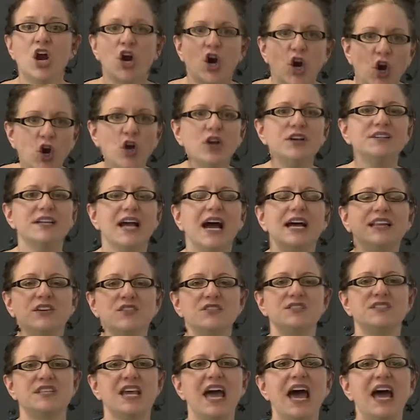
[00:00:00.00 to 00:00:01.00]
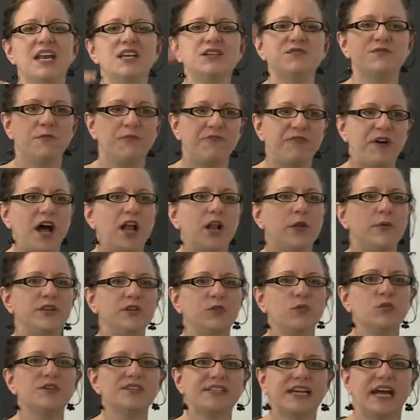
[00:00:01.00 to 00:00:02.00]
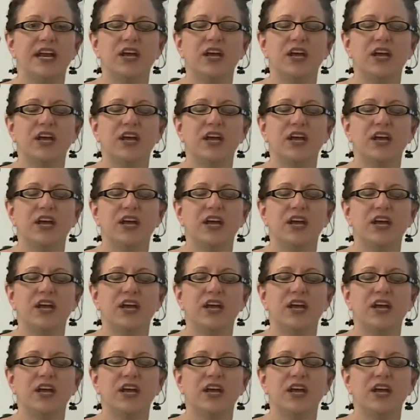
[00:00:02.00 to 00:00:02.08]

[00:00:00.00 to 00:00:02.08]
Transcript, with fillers: Girls got their status from following the rules,